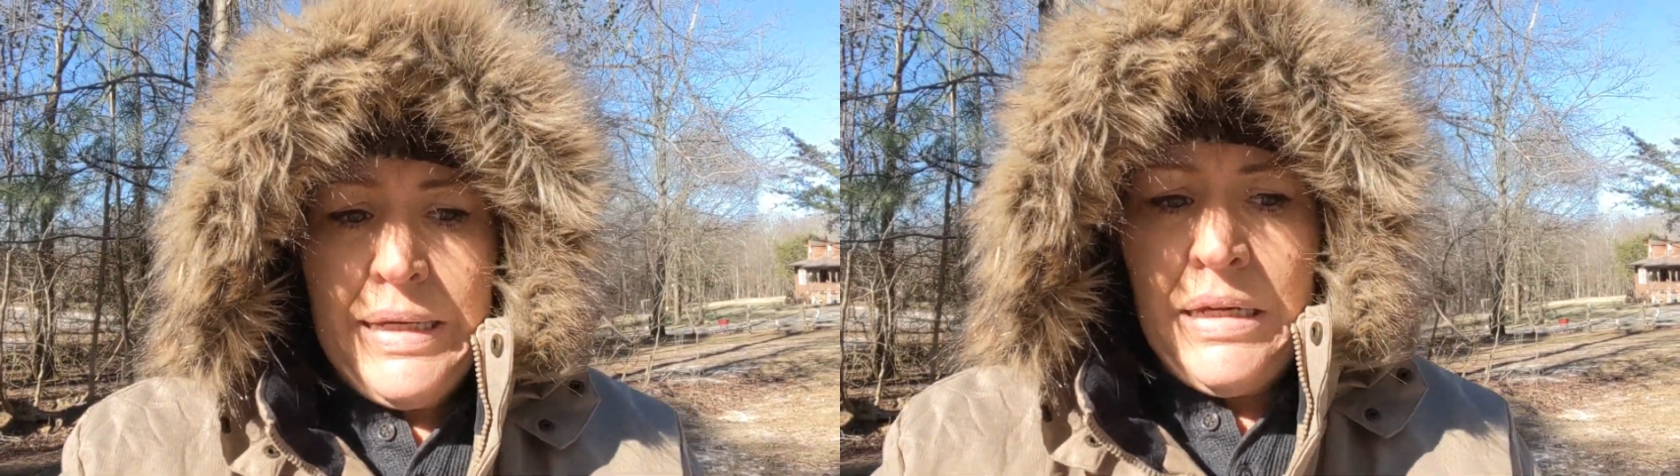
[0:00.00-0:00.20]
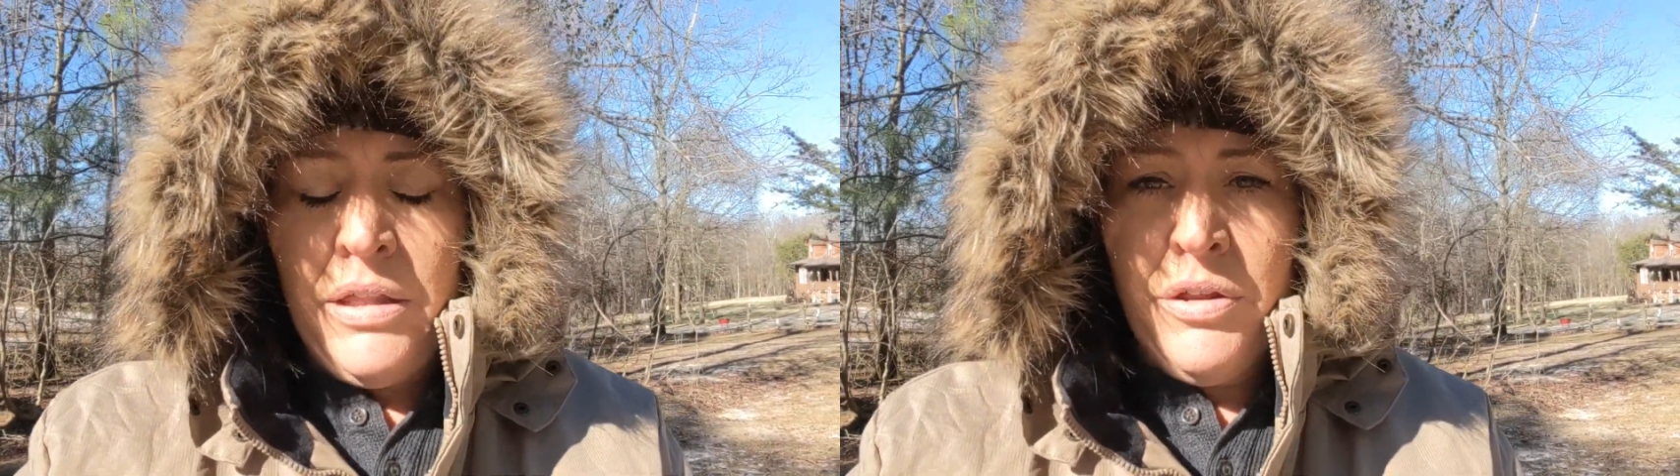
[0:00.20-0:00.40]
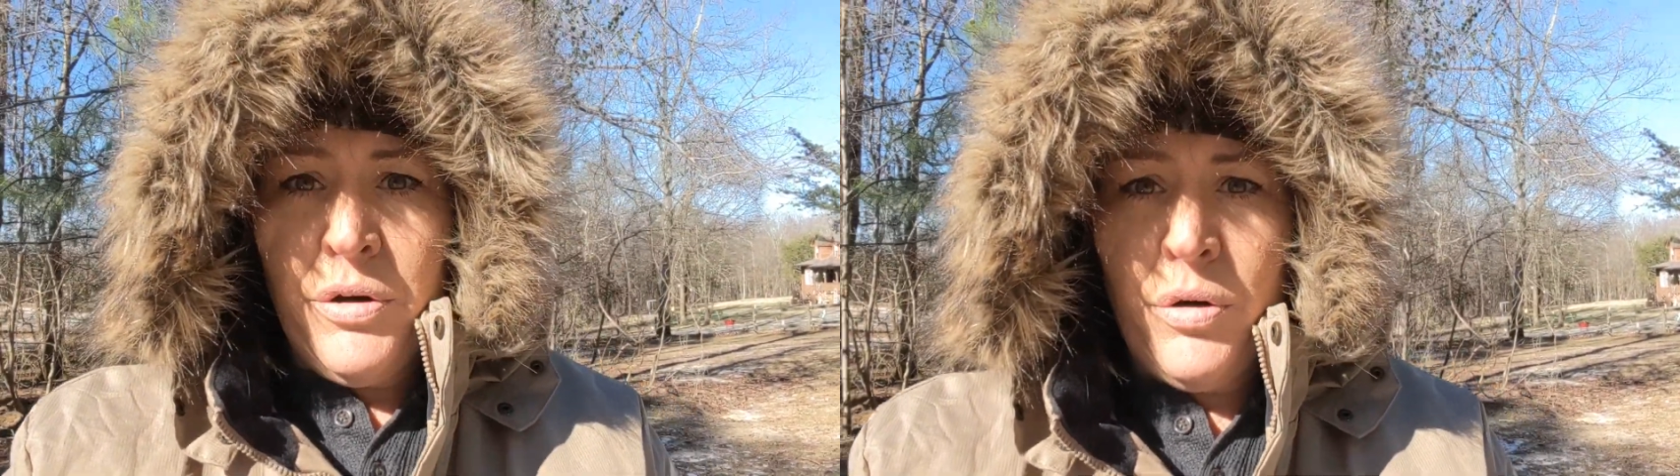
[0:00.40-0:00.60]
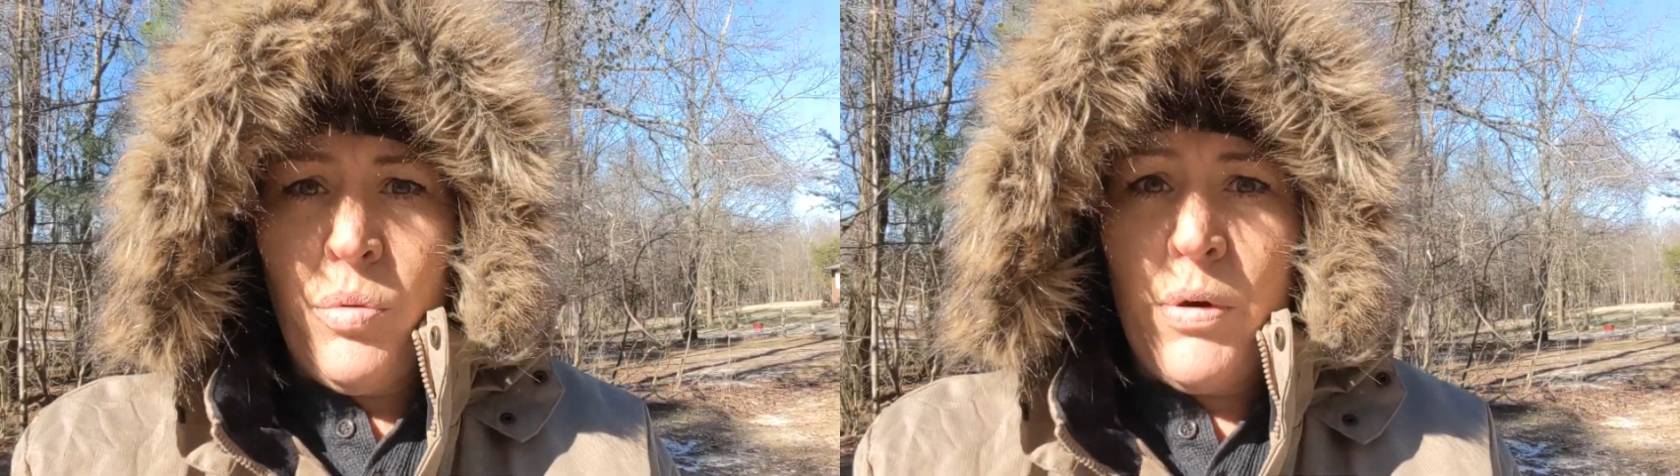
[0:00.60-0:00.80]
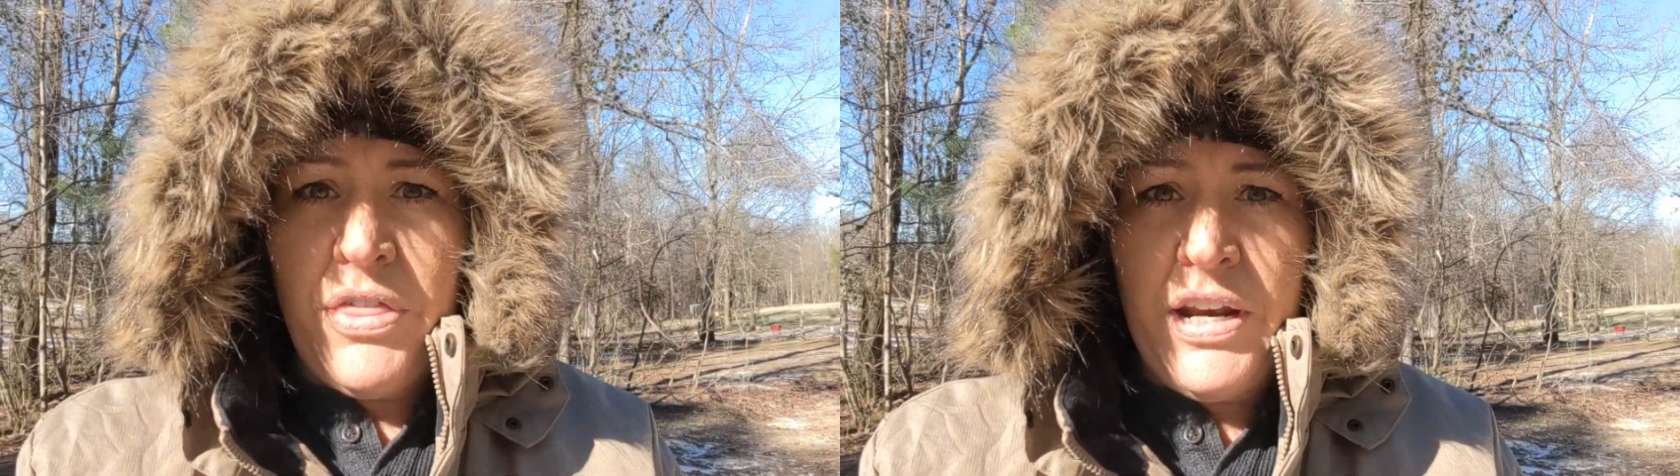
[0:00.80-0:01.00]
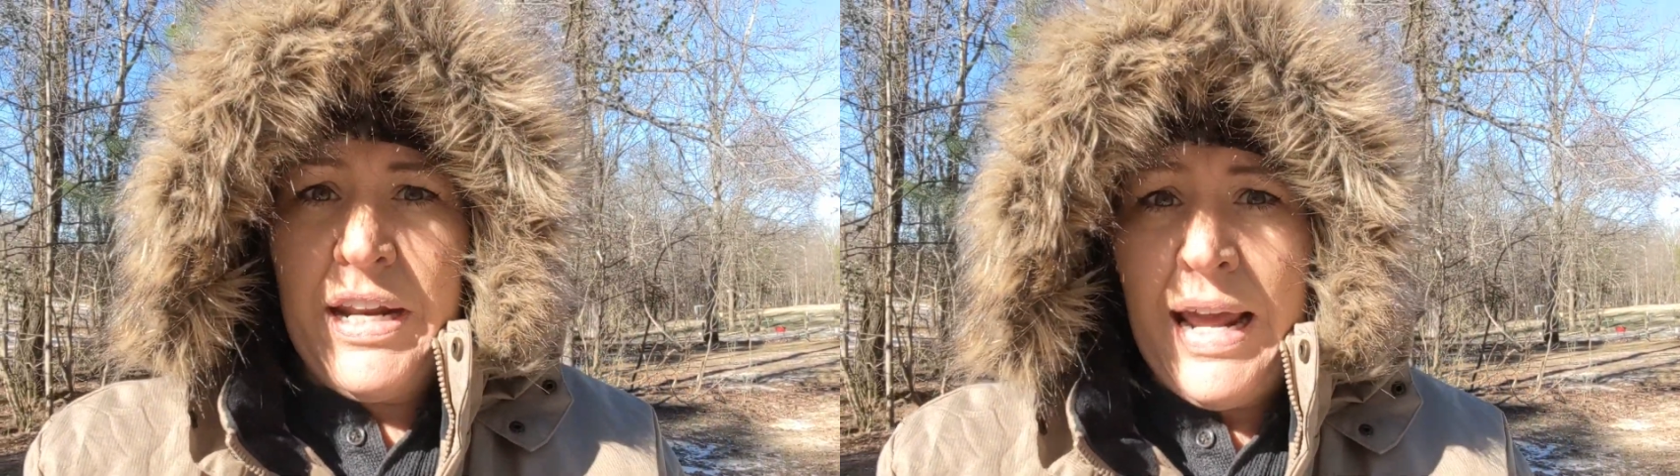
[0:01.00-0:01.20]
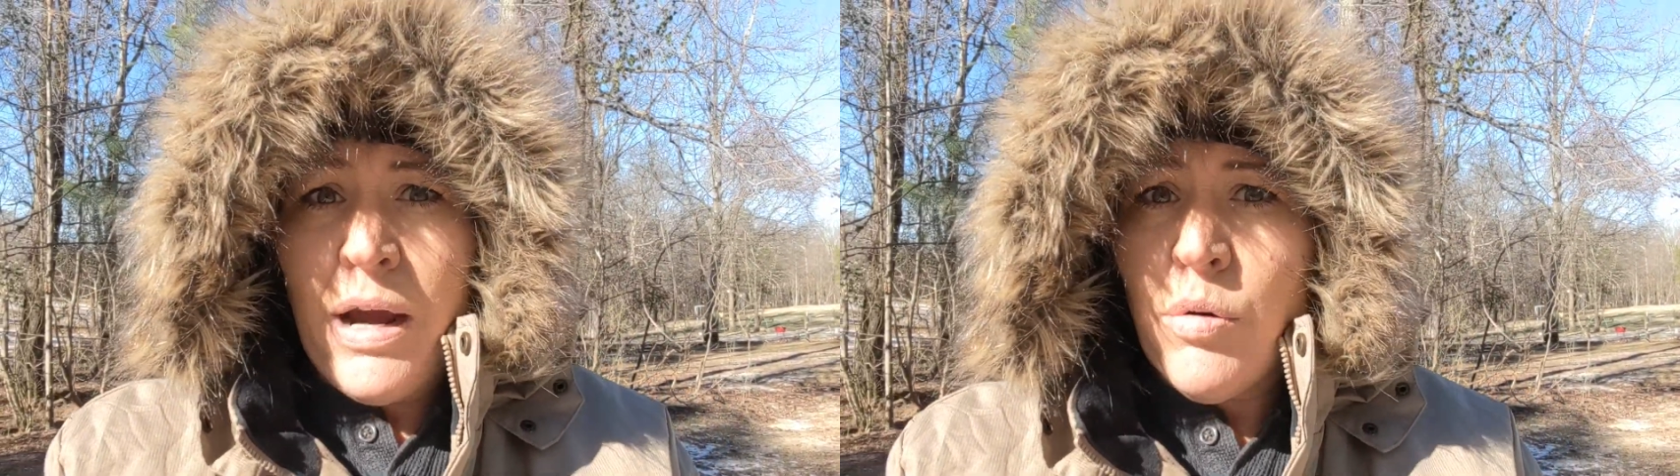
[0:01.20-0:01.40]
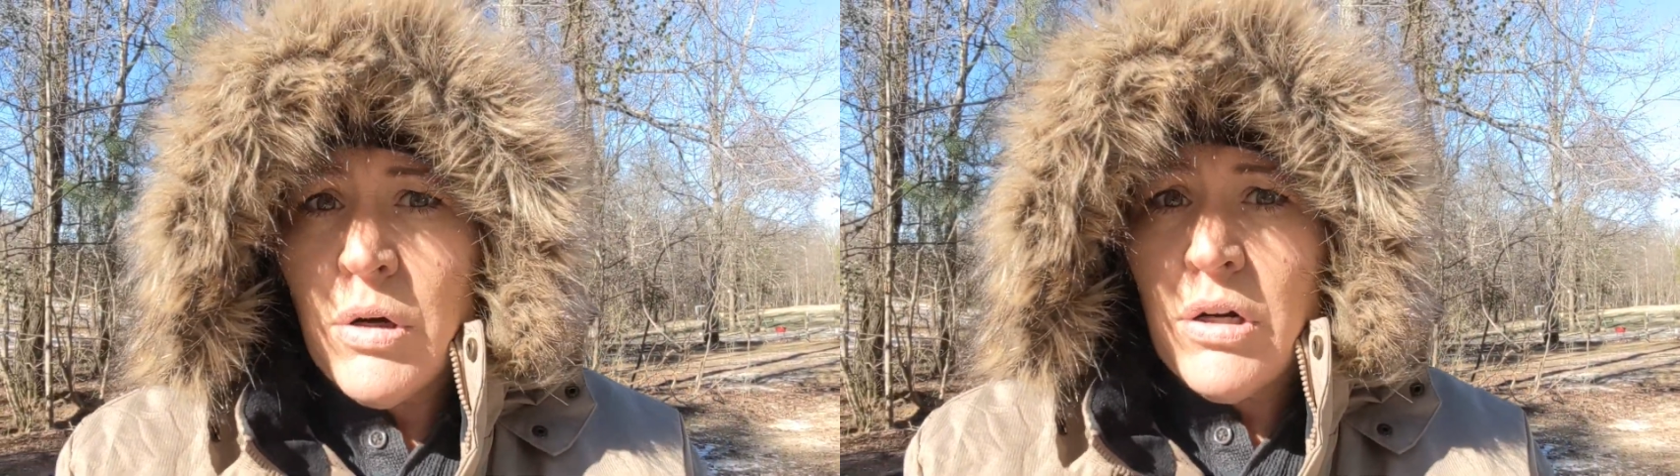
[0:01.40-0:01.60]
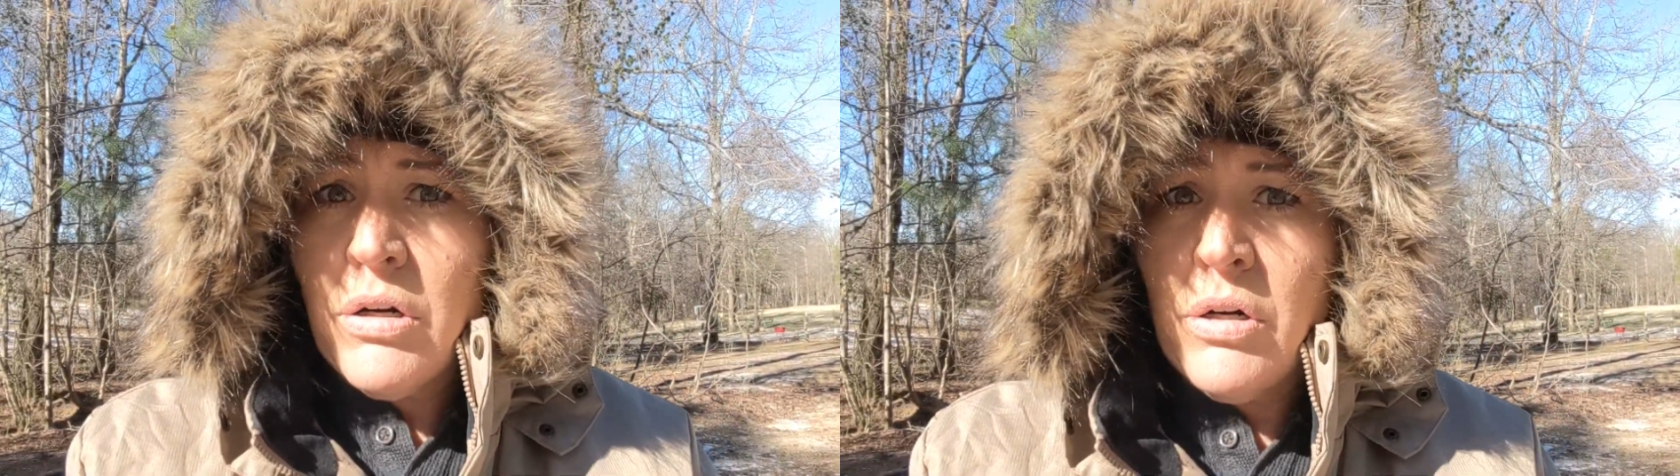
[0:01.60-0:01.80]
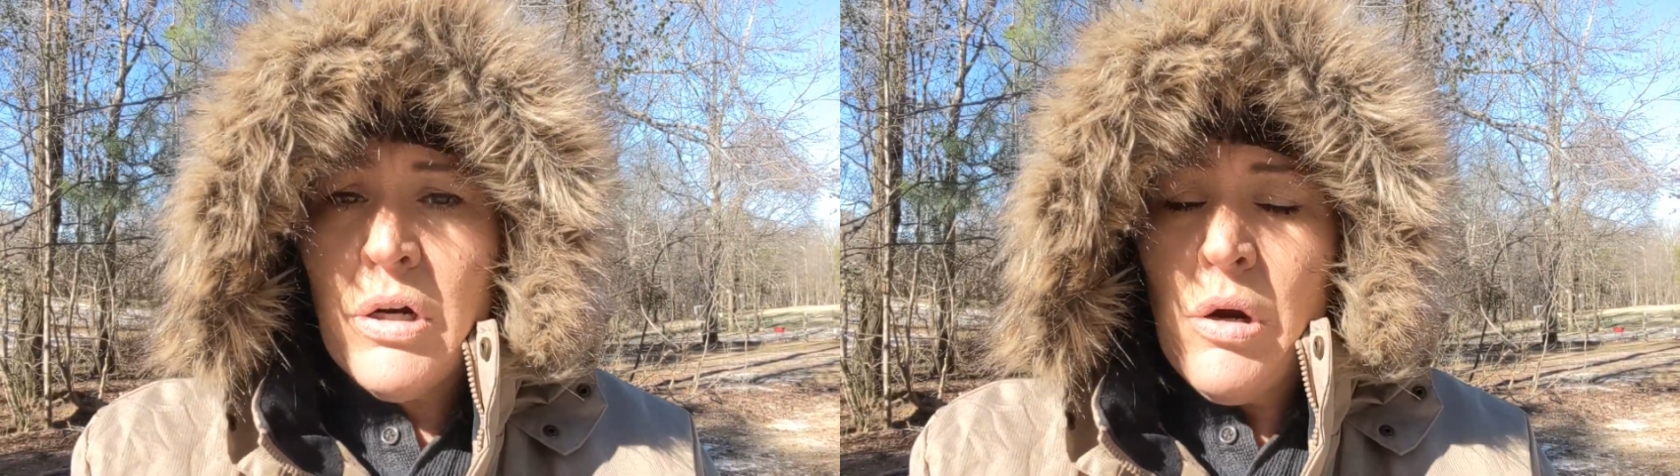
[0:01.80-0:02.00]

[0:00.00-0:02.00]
either within an hour